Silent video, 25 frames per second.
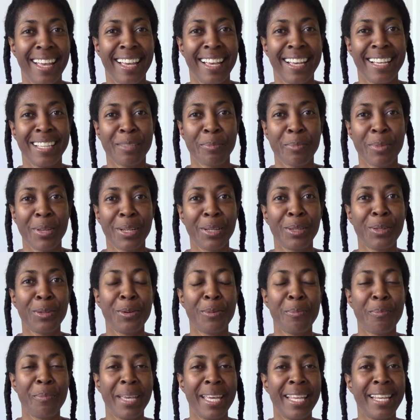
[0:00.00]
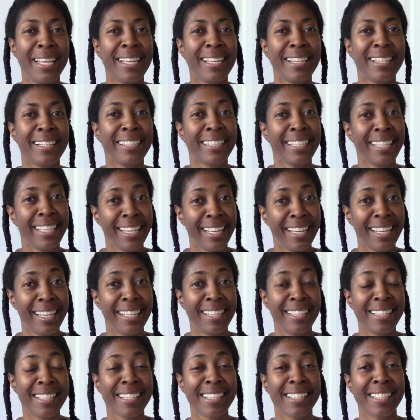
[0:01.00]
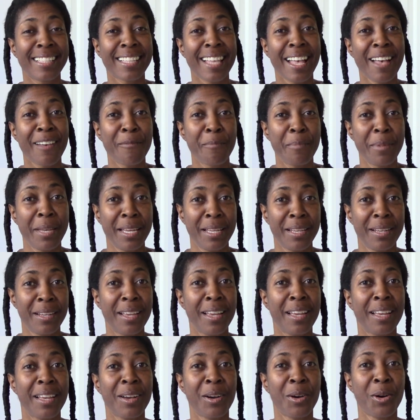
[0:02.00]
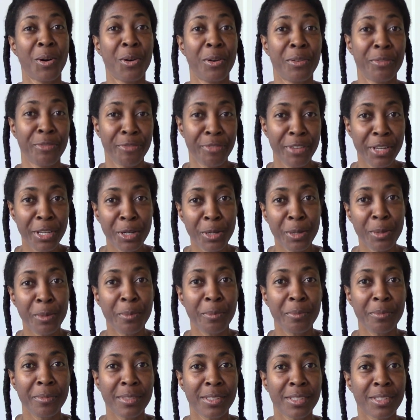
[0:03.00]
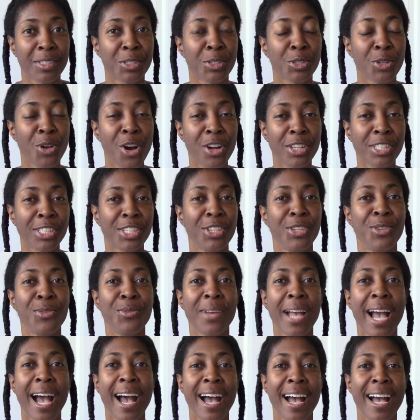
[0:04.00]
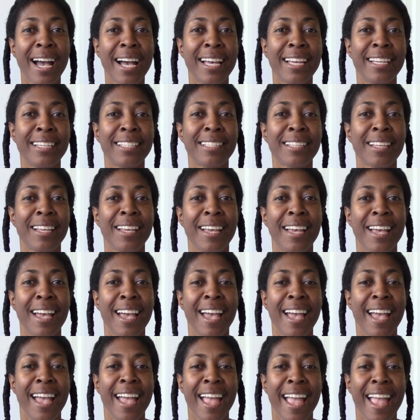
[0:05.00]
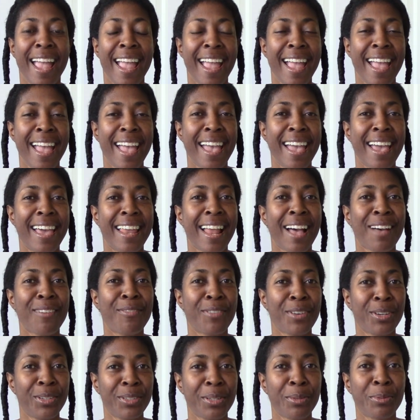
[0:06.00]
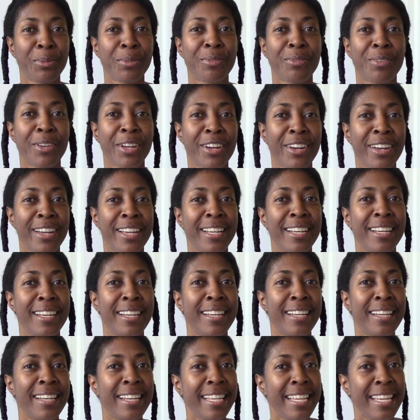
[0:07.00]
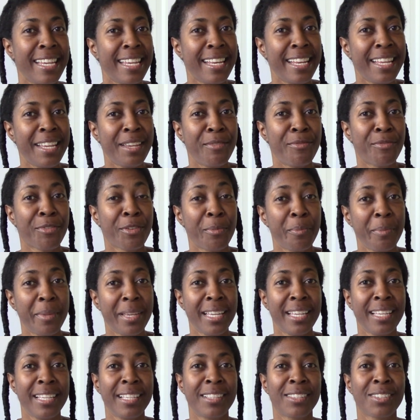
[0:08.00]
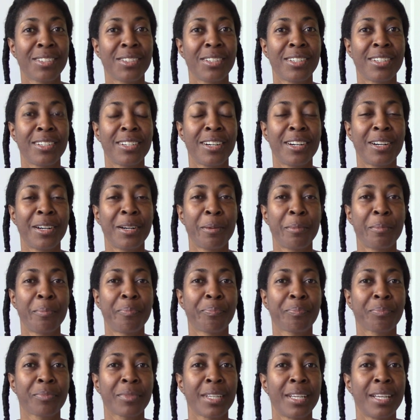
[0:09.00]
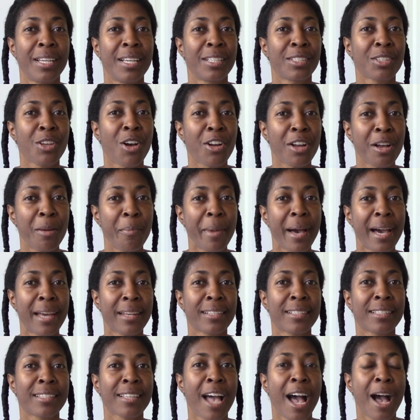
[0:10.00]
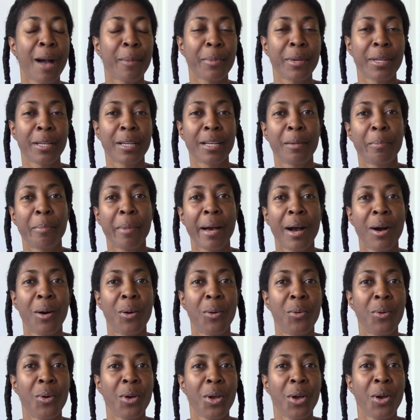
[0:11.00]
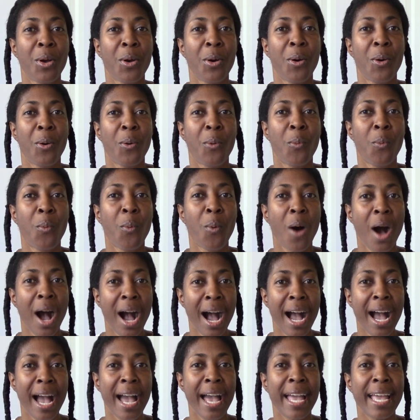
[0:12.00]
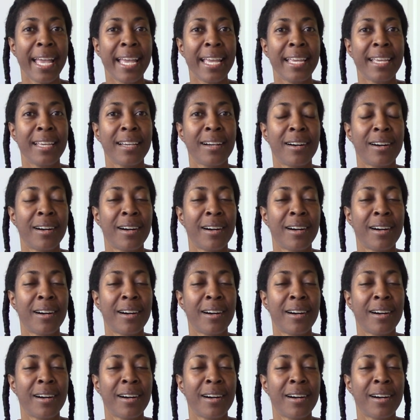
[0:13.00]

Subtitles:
It's been a little minute again since I've been on film to talk to you guys, and I felt it was very needy for me to talk about a topic about why